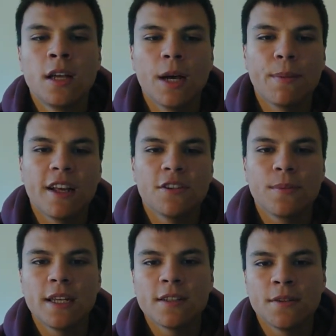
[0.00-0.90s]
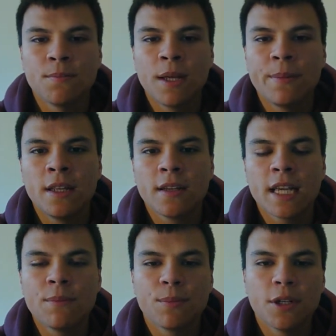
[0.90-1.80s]
a playoff place and maybe
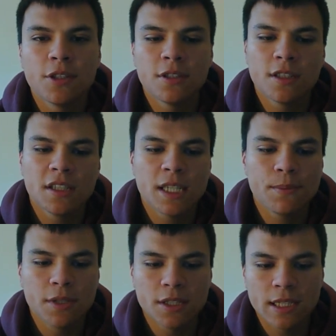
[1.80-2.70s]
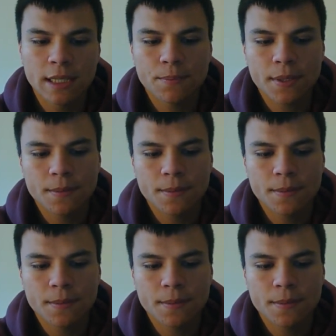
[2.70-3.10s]
gain promotion to the Championship.